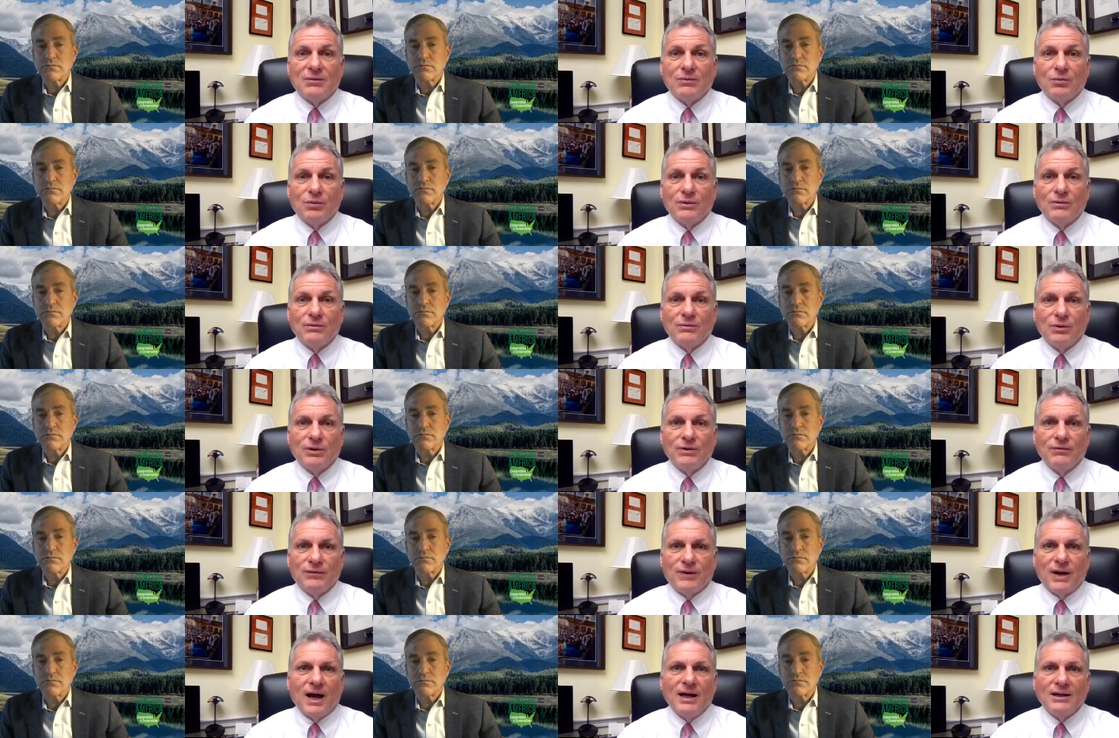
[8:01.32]
Speaker 1: that
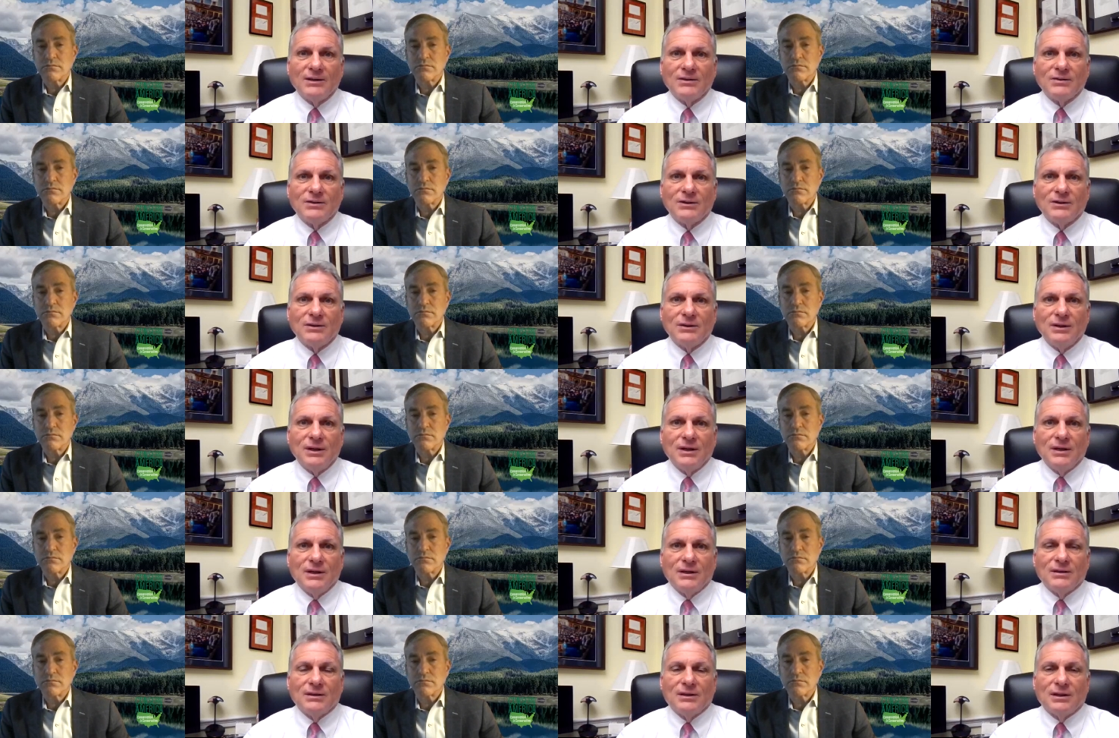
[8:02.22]
we've got to
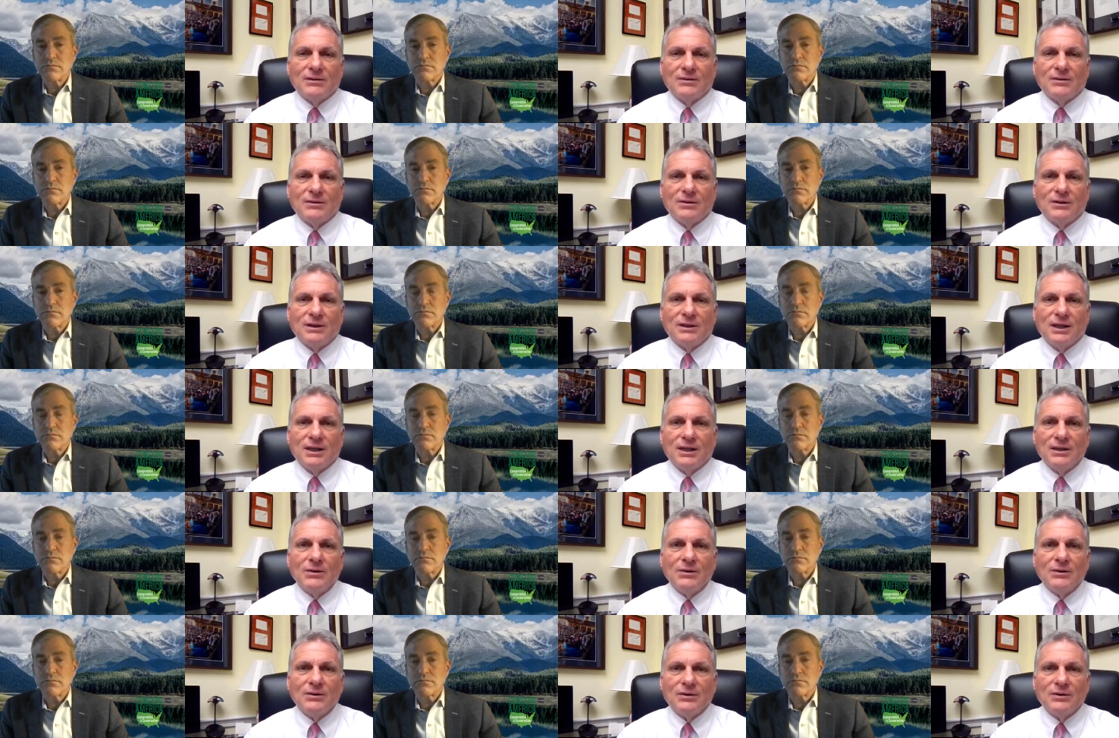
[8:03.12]
uh, to
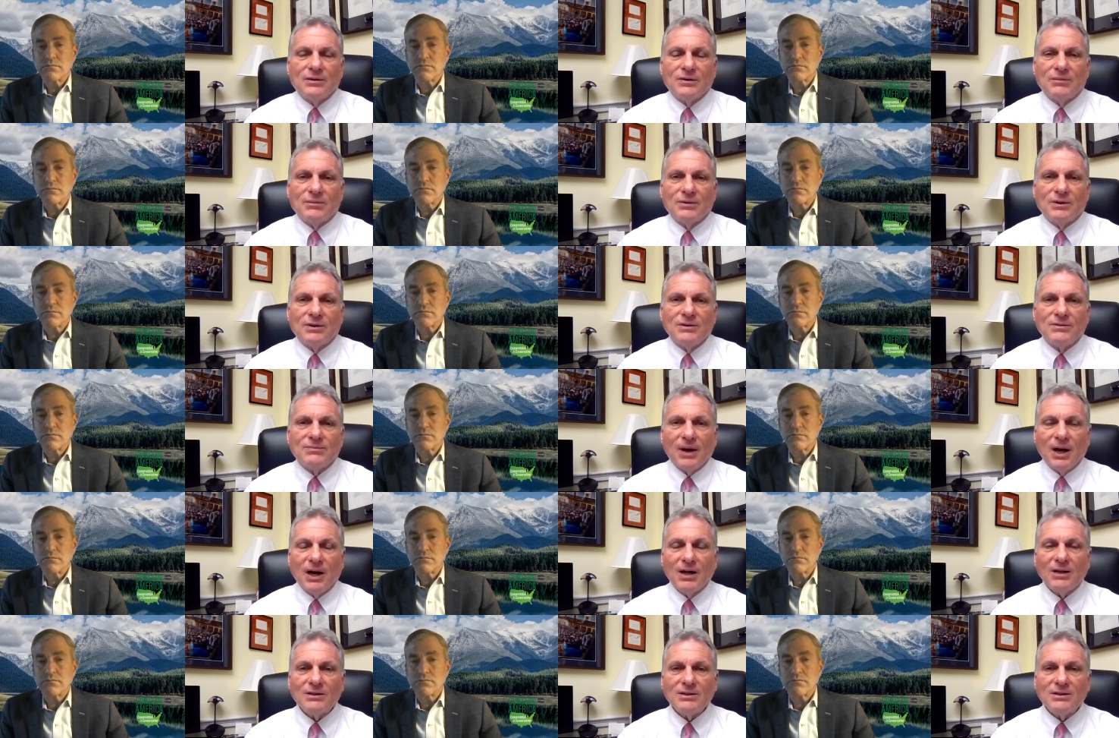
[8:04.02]
adhere to some of these
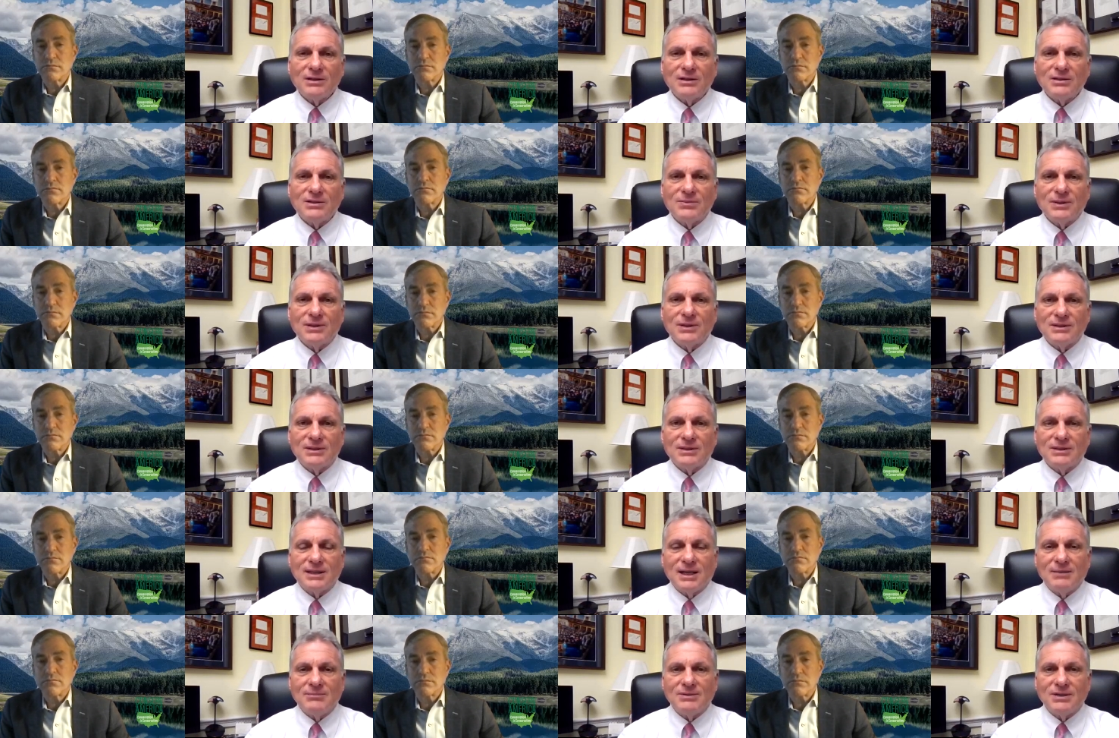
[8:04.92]
policies, but at the
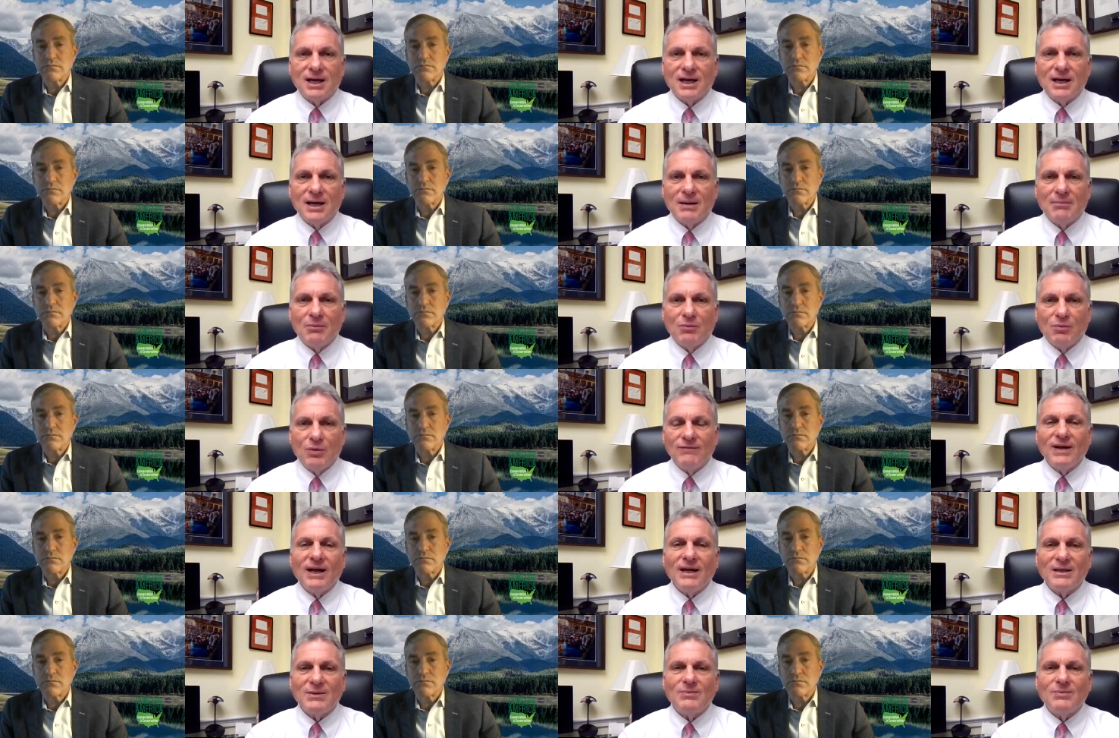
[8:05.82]
same time,
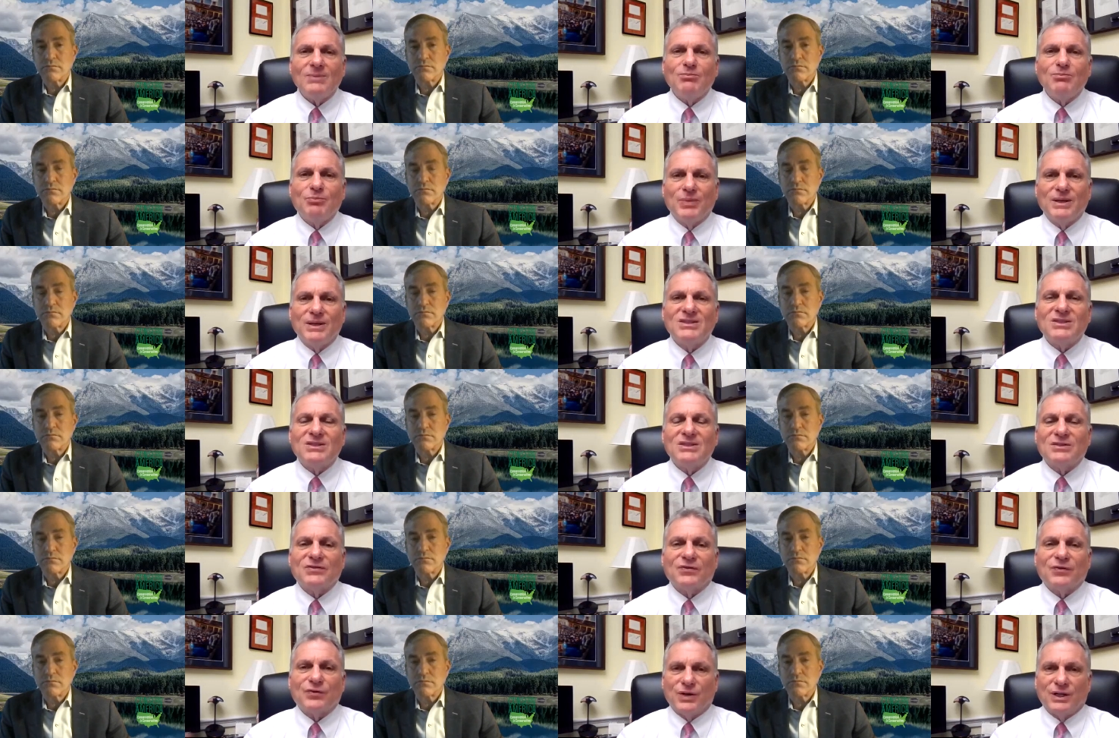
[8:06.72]
we've got to be
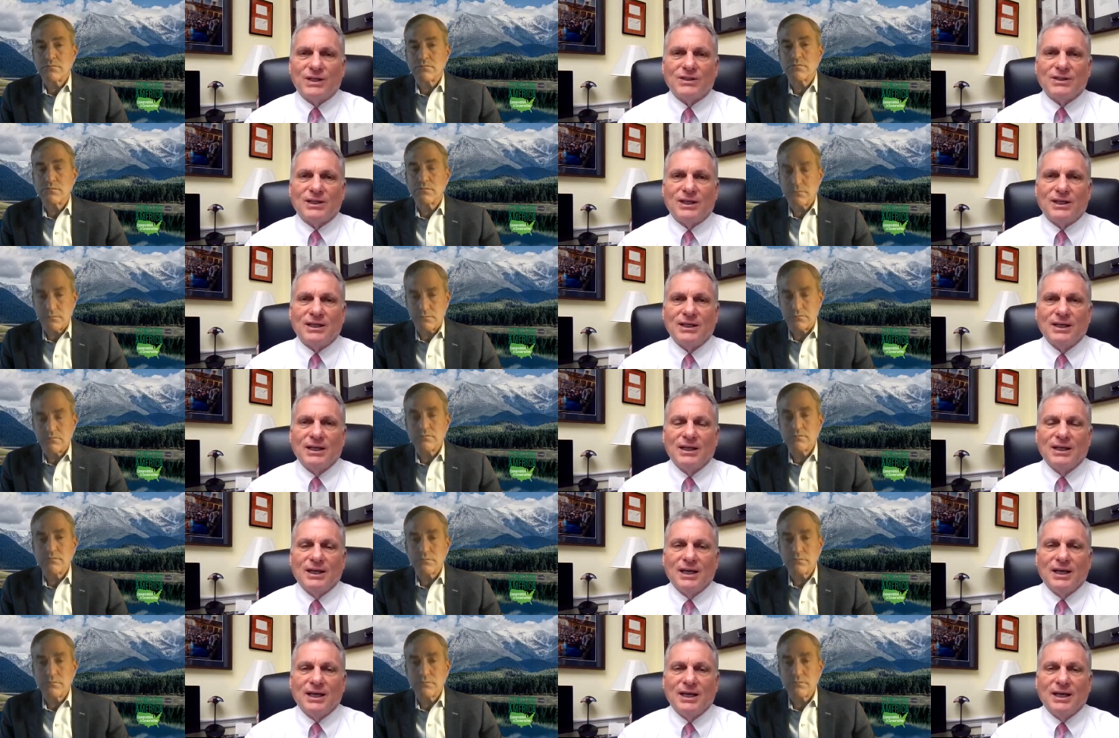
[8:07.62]
business friendly.